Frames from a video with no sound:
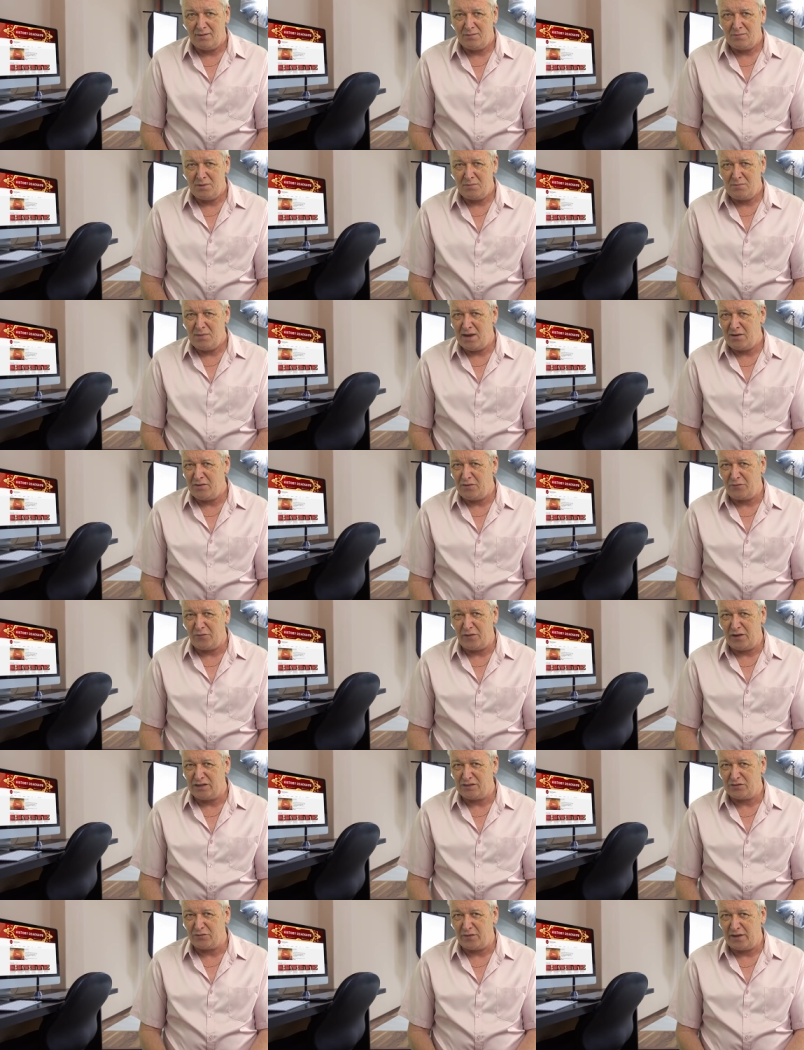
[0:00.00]
But Mary
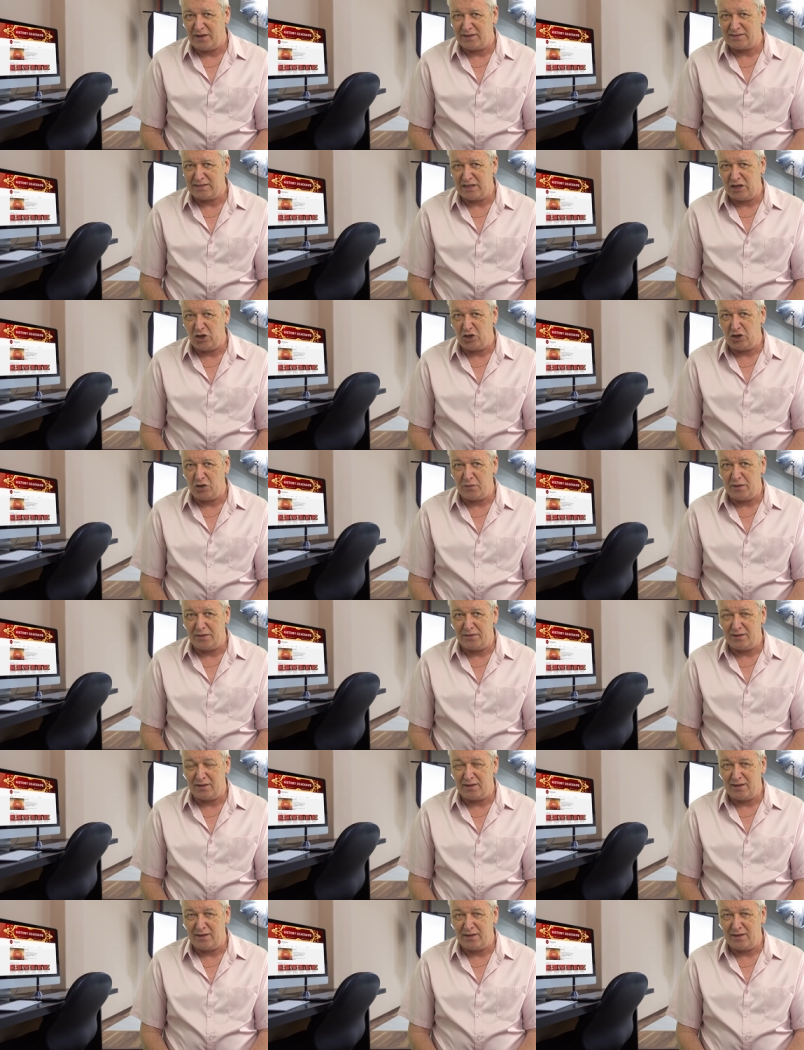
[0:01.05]
faced facts that only when the